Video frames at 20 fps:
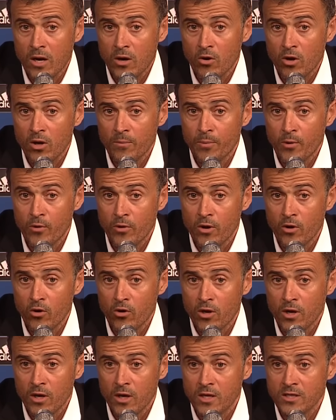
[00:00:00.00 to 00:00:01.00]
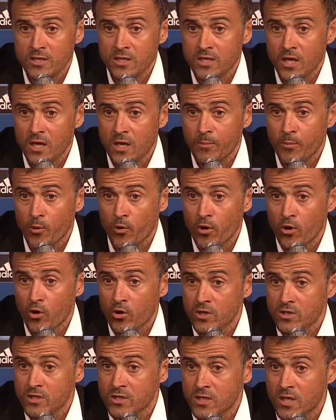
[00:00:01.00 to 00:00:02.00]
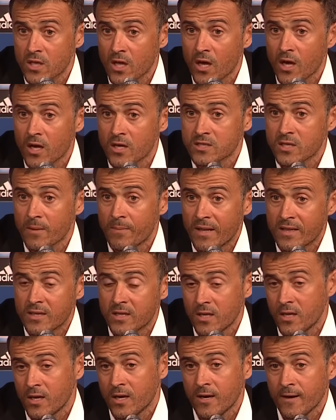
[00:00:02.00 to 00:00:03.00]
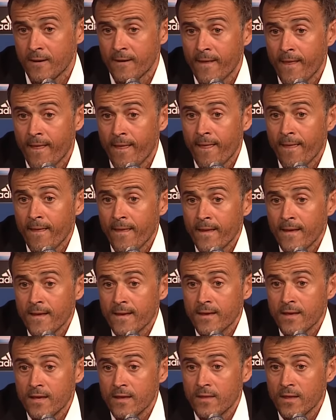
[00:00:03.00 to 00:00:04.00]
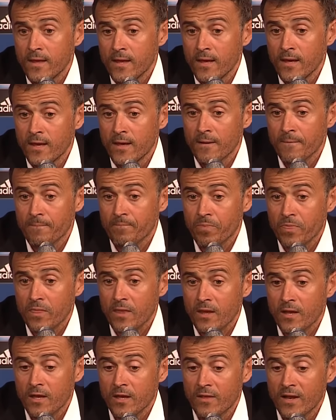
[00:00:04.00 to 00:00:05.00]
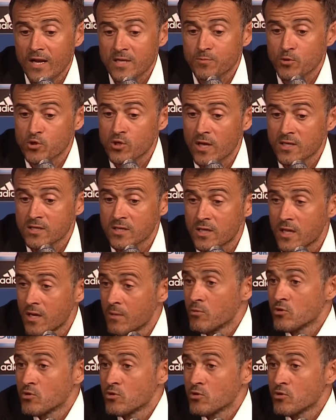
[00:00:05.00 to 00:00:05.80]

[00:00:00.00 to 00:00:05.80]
I think it's a clear example of what this squad is about and the possibilities we have.